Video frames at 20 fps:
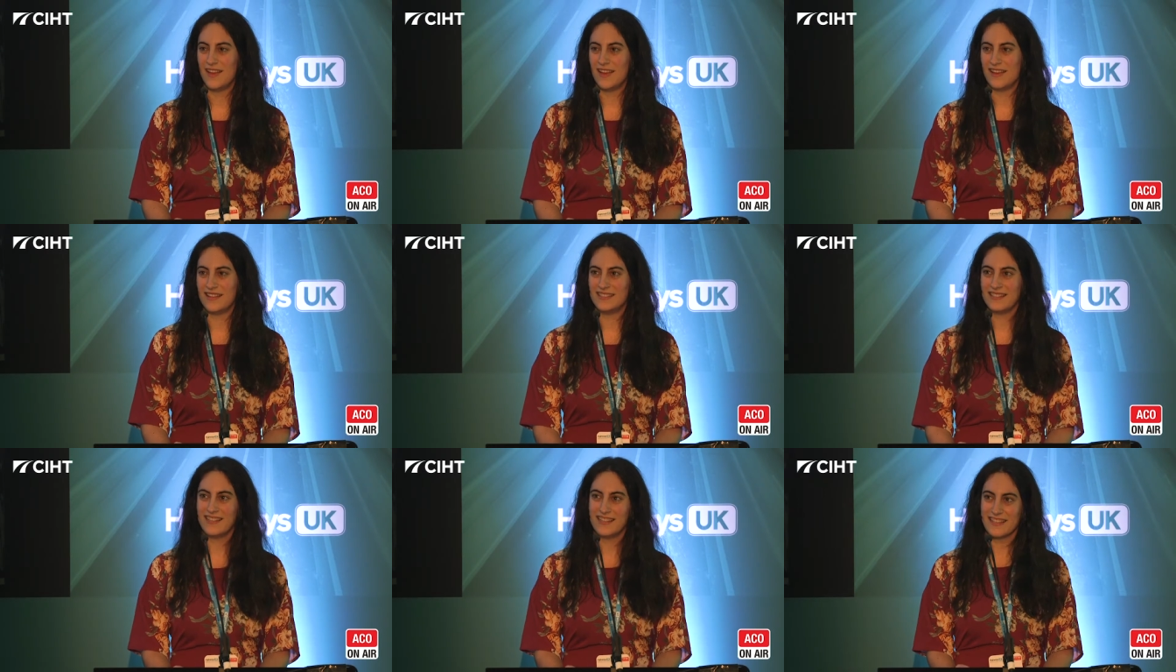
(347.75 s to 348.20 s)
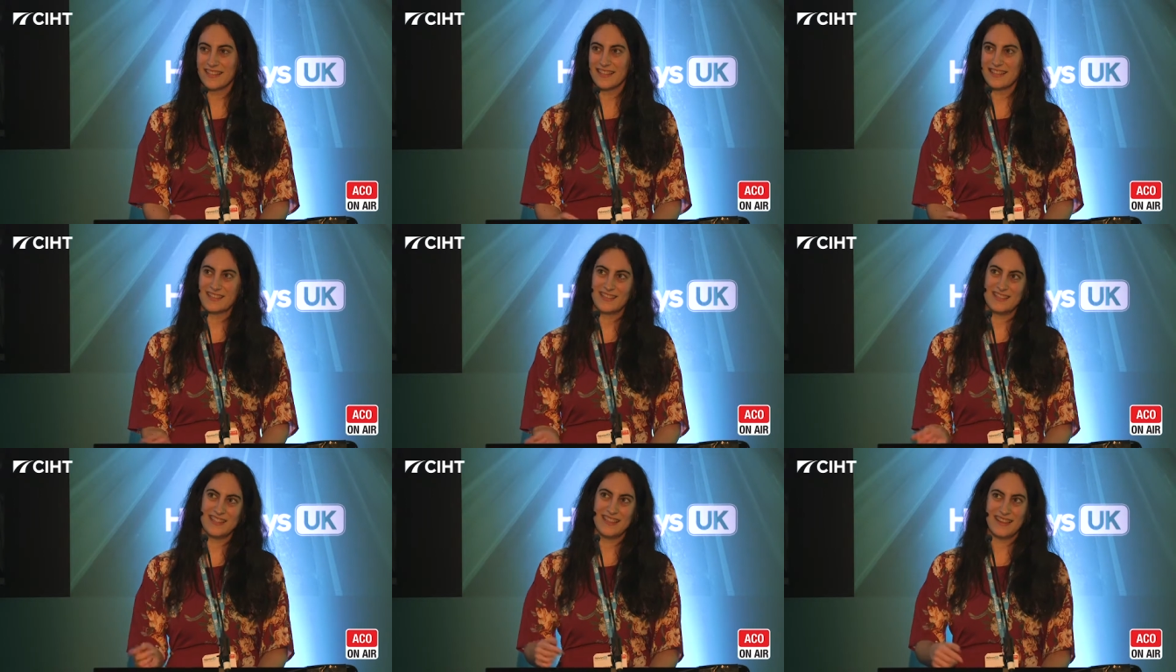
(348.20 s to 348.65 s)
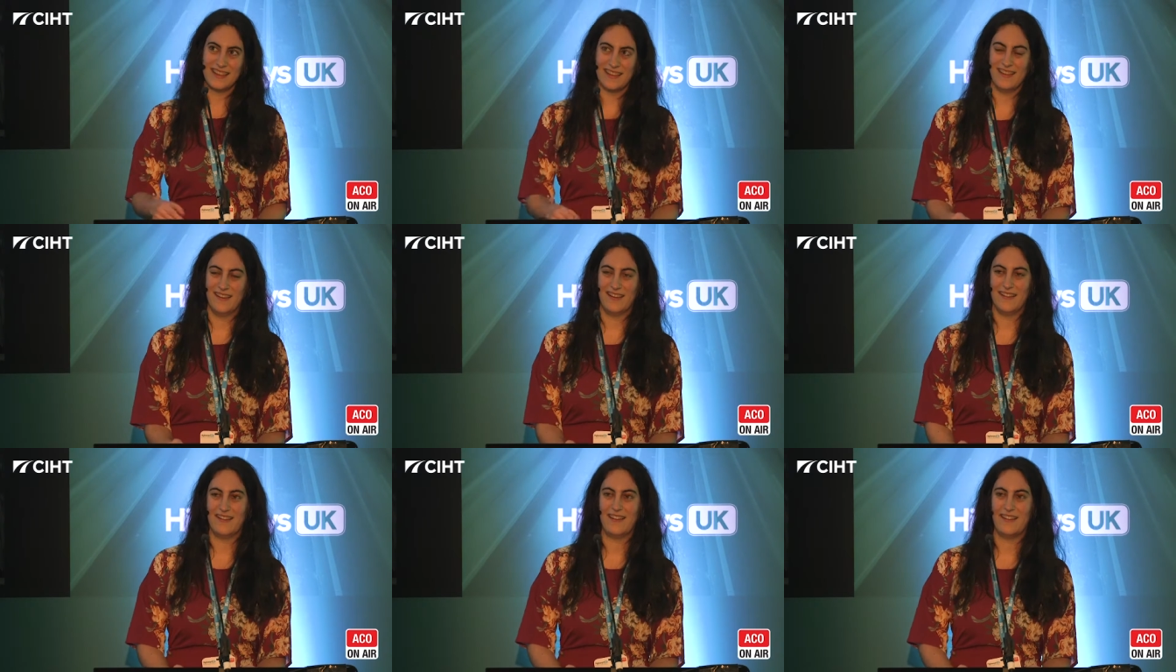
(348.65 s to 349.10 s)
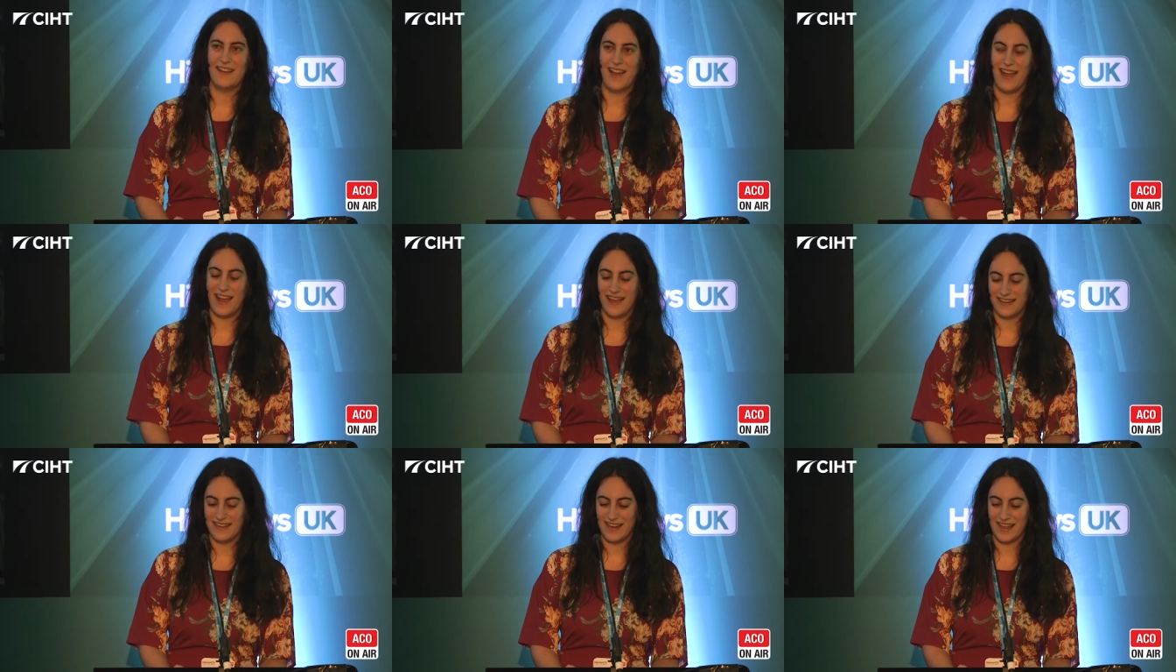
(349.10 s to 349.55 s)
and I still get to sit there
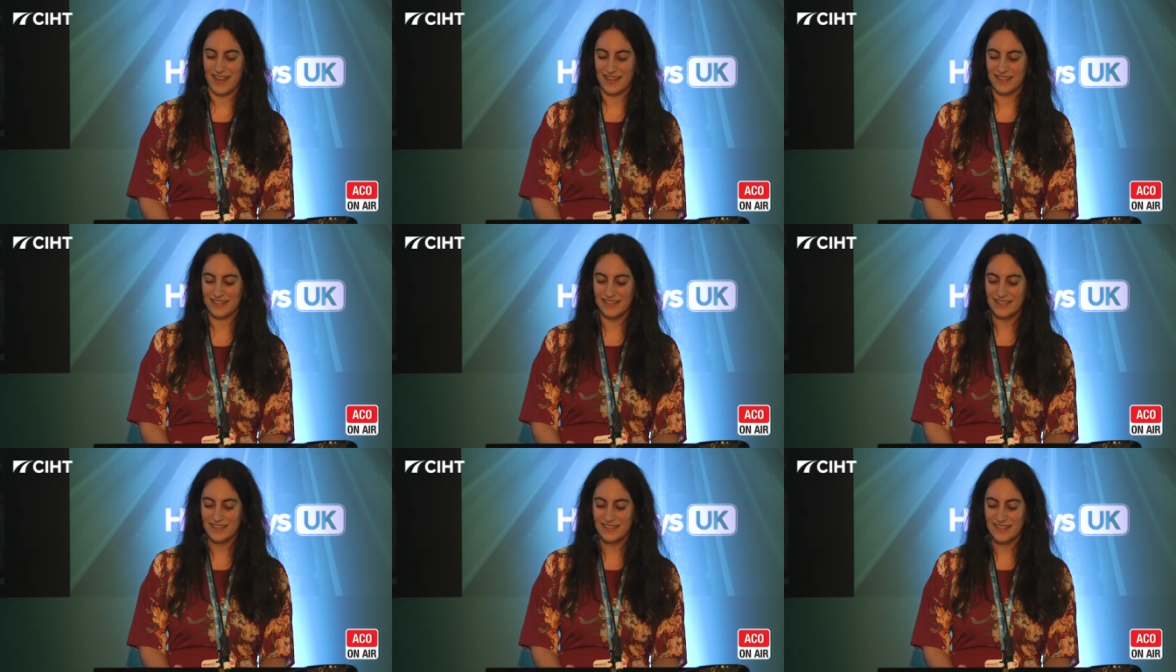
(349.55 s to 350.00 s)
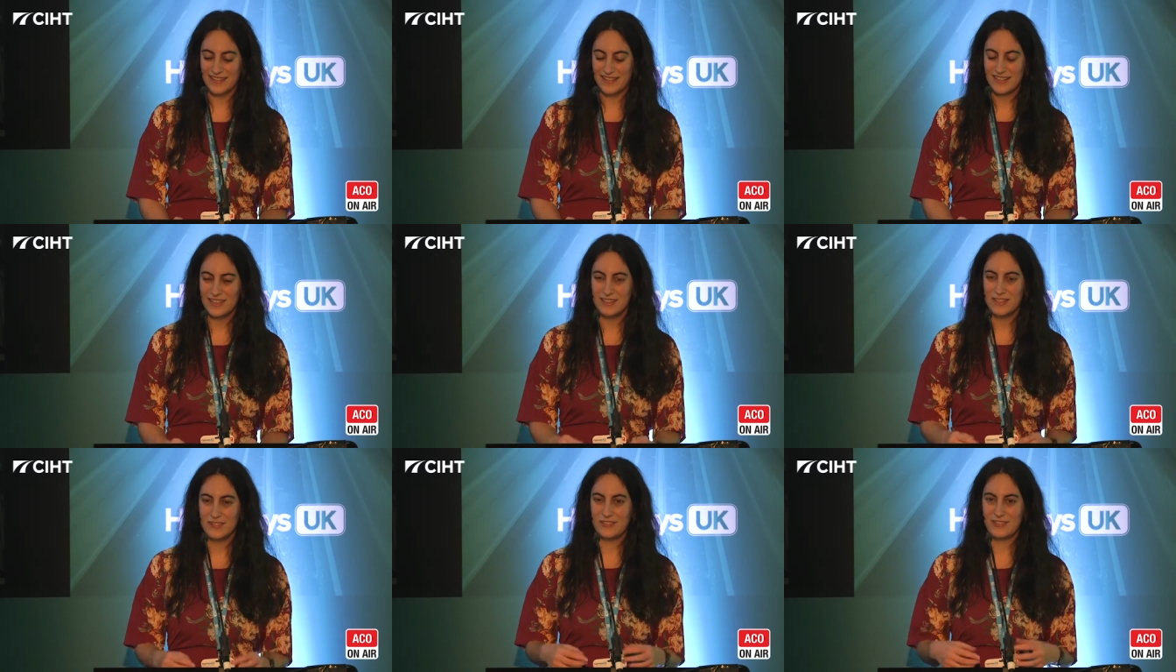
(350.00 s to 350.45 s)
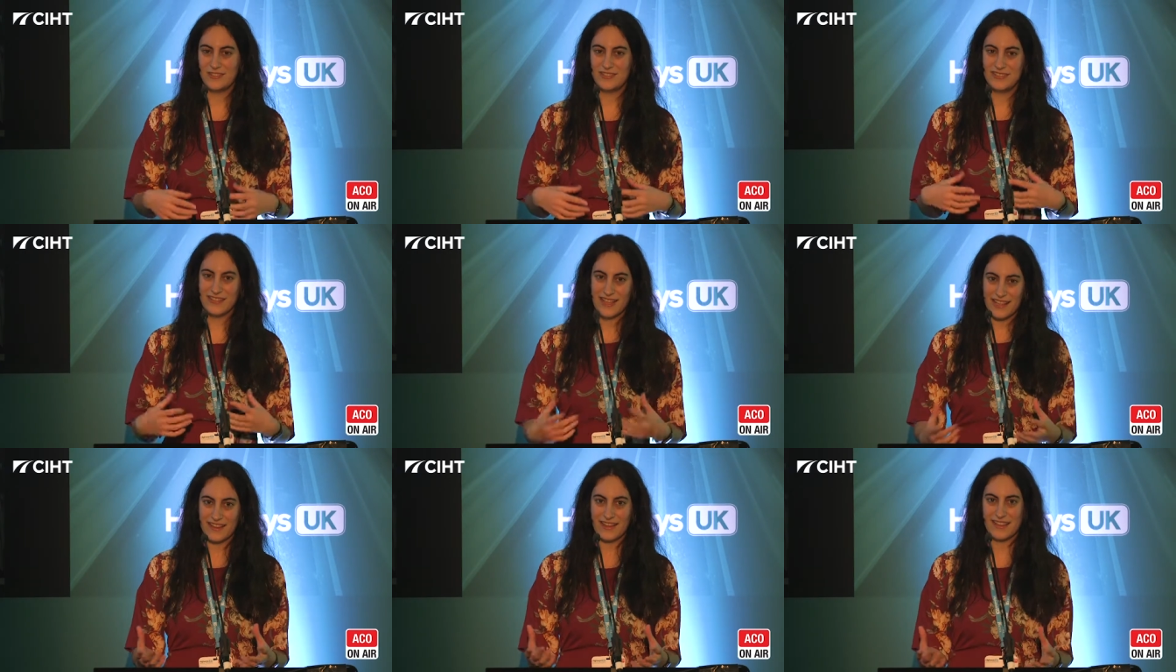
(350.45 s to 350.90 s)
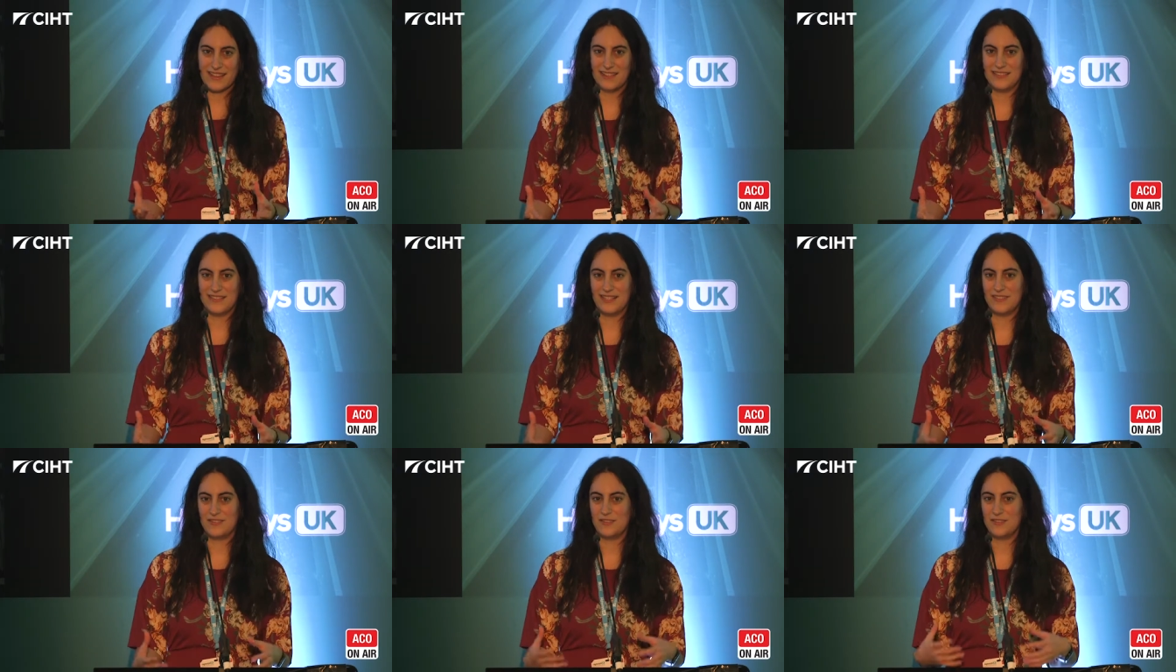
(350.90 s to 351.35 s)
and to tell
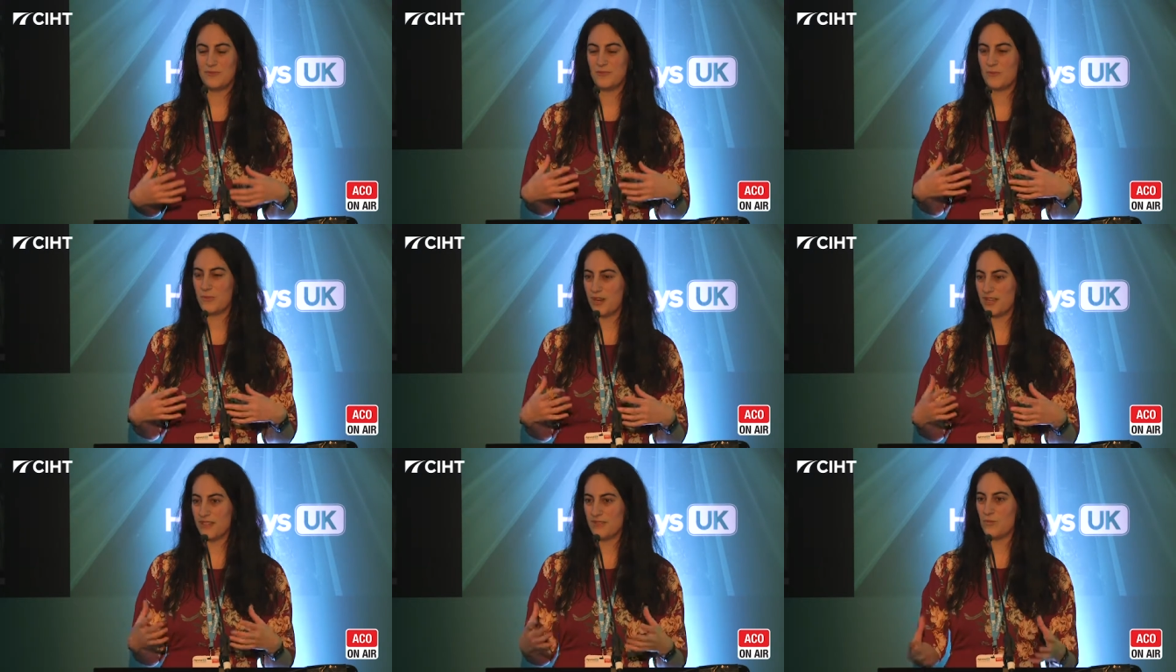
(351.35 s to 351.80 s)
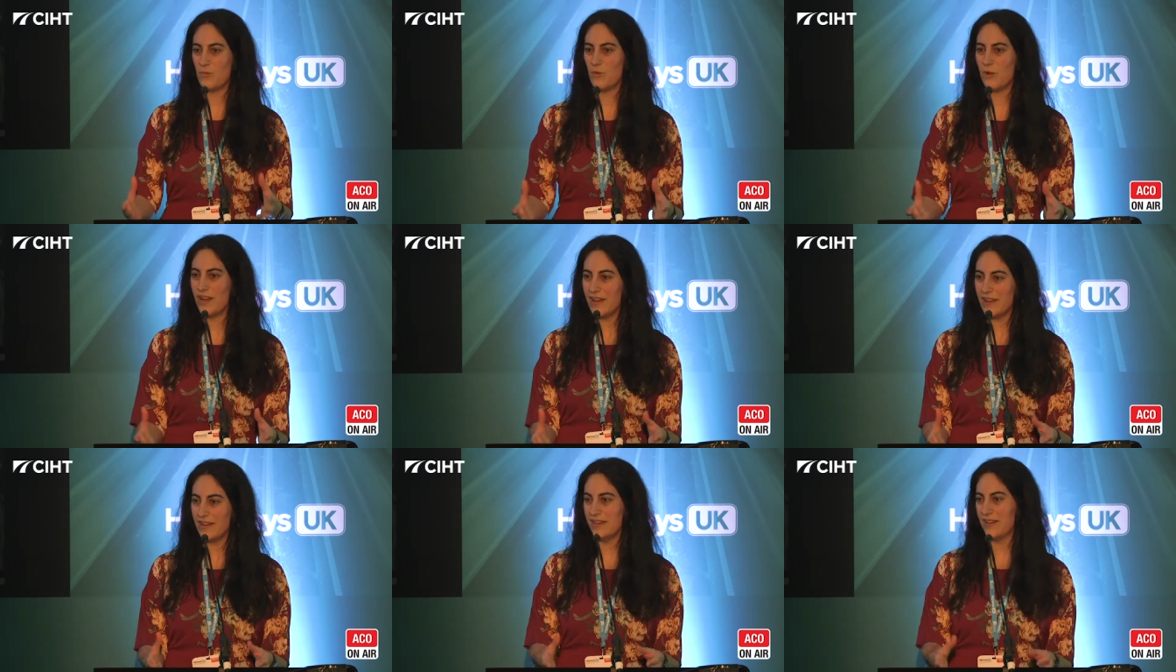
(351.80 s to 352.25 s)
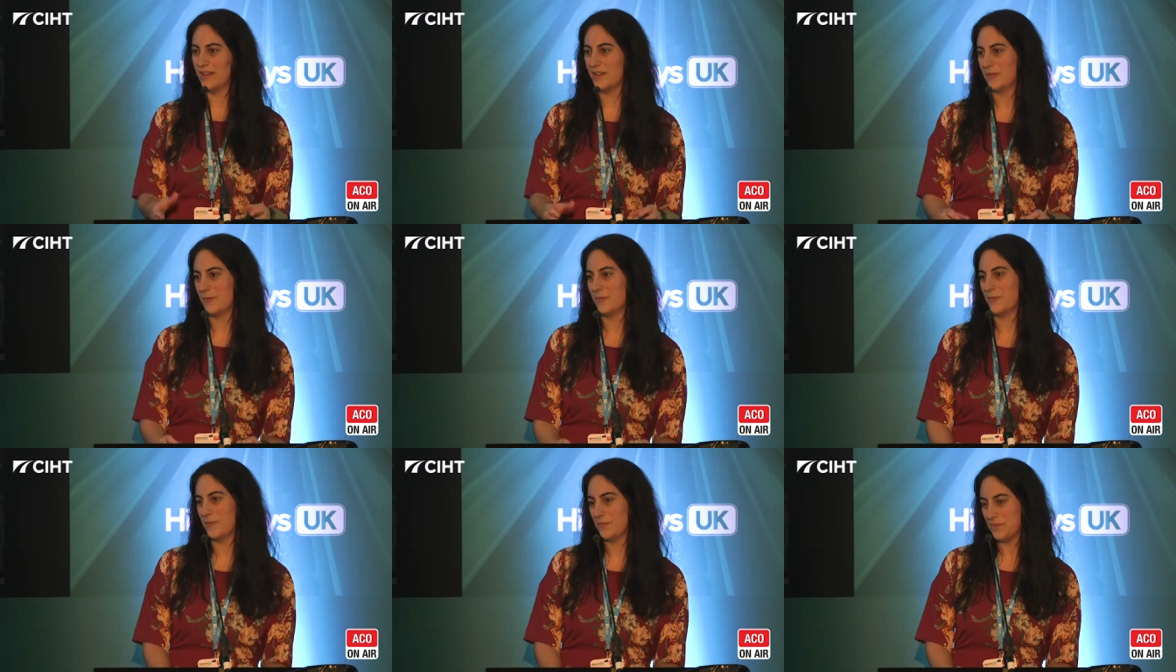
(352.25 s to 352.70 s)
things and to express what I know.